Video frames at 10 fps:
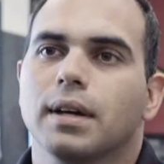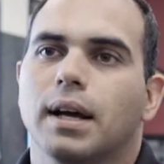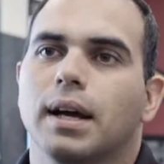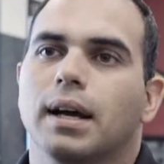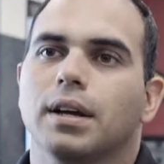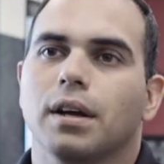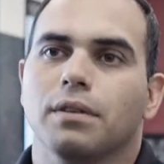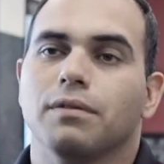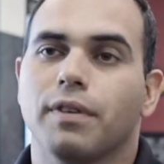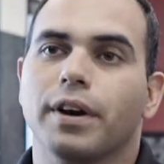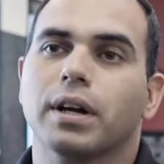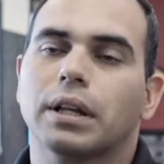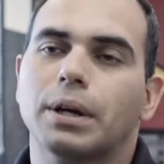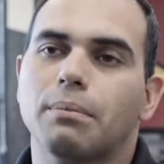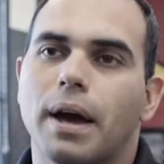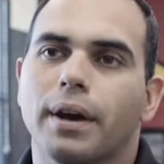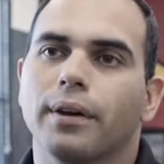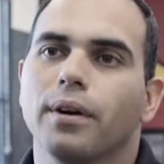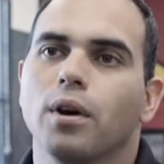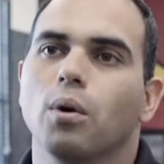in a very clear
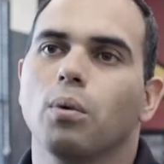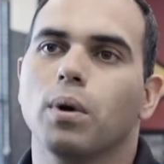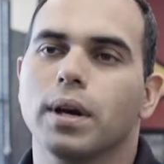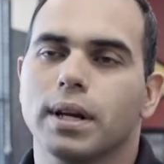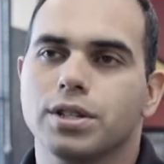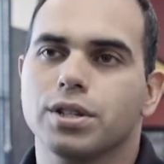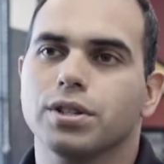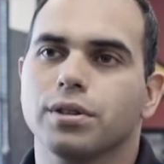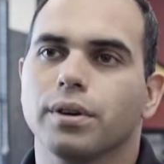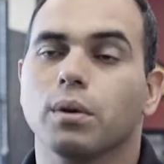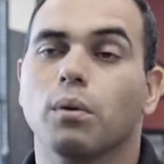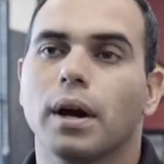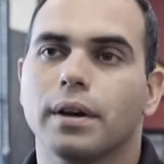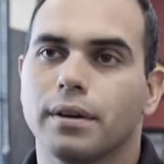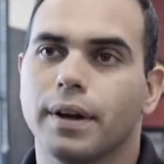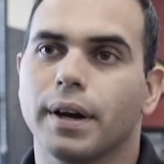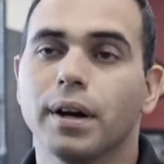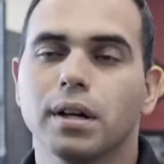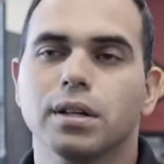manner what it is you're doing and why you're there.